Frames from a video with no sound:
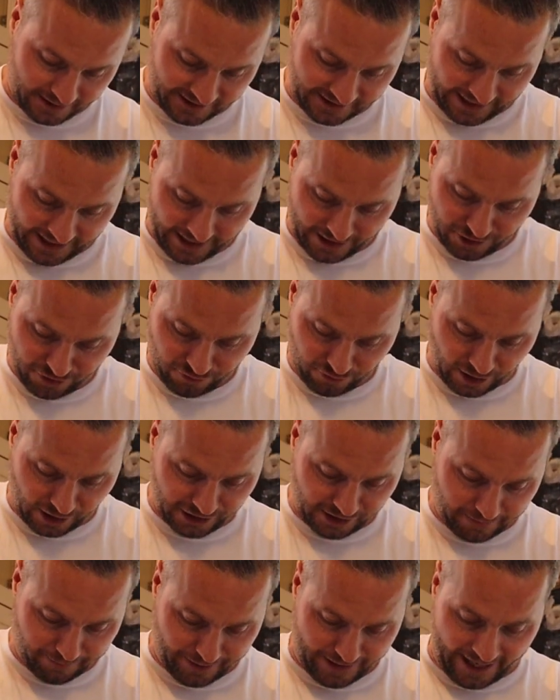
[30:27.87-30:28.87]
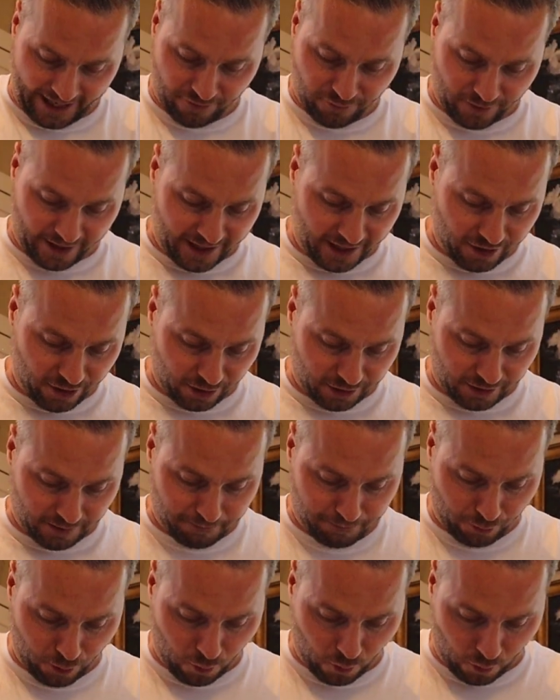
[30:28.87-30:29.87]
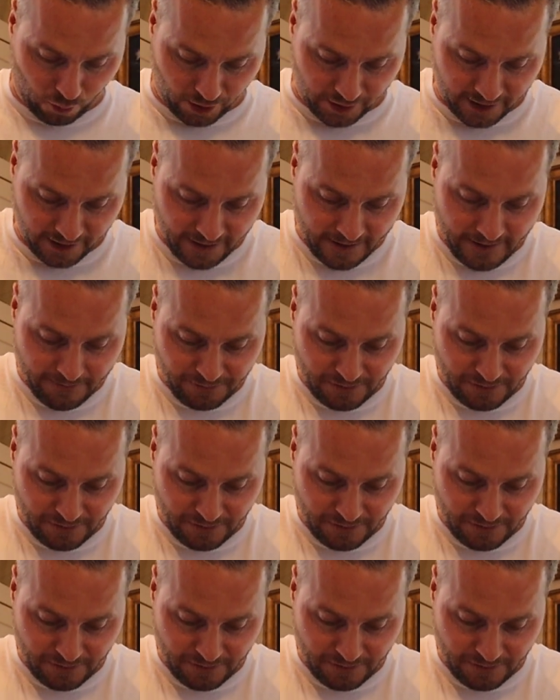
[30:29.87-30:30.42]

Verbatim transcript: saying drugs are bad, written on the board.